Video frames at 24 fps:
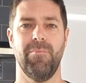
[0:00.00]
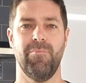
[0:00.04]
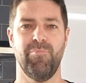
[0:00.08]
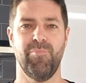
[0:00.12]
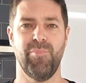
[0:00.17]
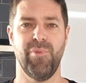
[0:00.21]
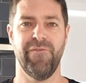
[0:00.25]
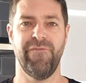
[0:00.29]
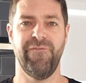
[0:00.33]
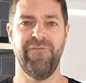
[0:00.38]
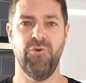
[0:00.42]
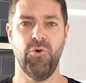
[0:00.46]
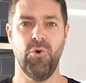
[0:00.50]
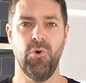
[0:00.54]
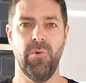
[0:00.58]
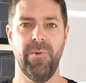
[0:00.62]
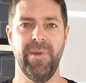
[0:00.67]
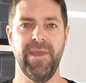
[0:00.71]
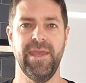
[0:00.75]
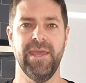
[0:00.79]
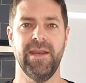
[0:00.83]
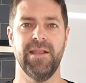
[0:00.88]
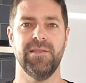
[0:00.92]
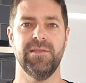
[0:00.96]
Before we
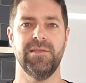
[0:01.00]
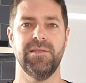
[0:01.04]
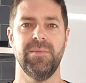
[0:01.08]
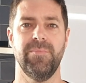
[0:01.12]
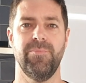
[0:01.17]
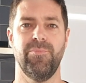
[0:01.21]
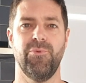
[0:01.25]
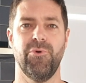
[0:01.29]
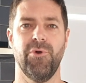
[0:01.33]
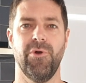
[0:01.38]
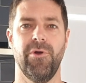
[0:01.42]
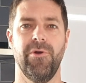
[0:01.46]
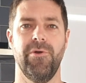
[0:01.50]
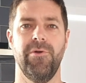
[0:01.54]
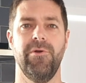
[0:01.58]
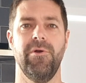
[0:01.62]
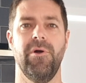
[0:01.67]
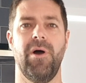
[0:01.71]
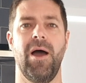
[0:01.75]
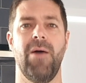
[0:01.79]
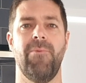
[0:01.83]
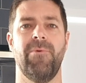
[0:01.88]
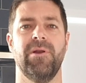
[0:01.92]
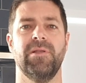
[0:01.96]
get into the brew,
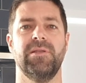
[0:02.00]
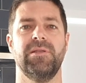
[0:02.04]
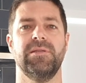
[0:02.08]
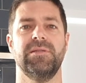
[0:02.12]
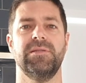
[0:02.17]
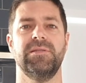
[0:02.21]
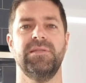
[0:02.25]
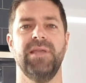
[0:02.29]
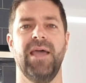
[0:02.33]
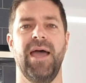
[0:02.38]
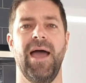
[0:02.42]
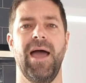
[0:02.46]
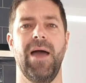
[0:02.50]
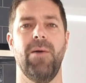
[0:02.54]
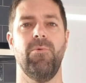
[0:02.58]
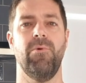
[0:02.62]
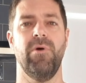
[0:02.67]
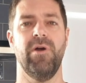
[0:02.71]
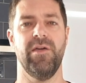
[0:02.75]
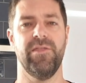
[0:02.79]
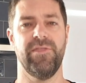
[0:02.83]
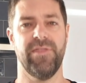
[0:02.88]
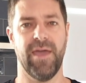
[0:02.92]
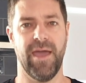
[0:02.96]
I wanted to start
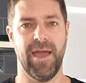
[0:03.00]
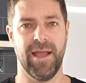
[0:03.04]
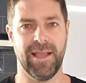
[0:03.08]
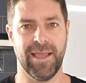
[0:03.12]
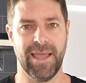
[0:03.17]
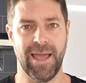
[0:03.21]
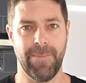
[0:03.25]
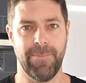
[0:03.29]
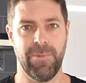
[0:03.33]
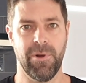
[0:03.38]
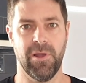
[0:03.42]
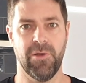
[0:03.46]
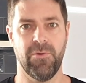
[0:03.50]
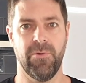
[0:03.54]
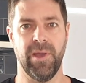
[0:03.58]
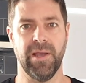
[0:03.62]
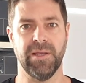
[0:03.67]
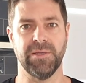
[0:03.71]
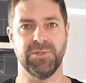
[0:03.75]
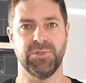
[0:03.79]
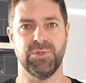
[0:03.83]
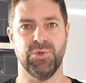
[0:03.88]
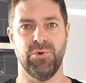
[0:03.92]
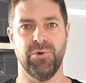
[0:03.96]
with a couple of quick
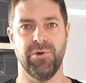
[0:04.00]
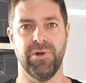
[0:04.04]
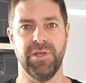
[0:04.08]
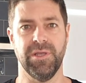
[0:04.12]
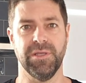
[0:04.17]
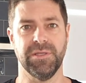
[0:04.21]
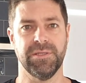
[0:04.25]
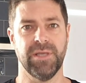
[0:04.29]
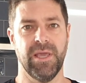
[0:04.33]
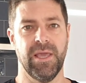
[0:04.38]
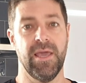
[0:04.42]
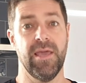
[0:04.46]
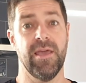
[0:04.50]
stories.